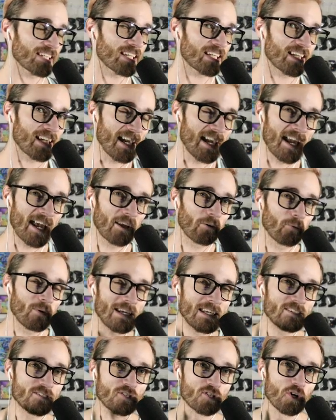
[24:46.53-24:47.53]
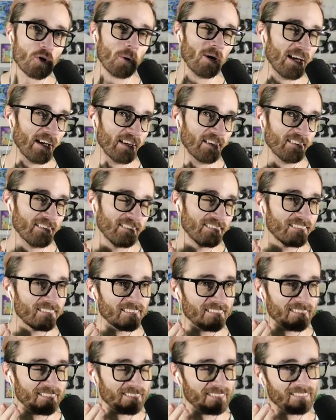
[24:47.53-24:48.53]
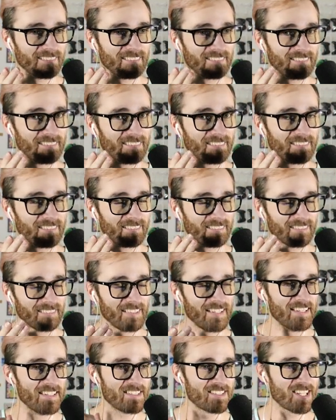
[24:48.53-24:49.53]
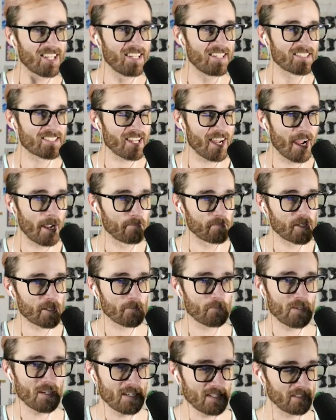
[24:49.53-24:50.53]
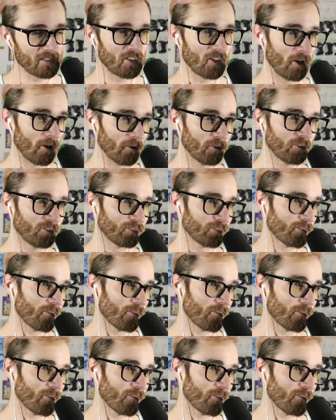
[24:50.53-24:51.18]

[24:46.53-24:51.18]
Can we do it in 10 times speed though?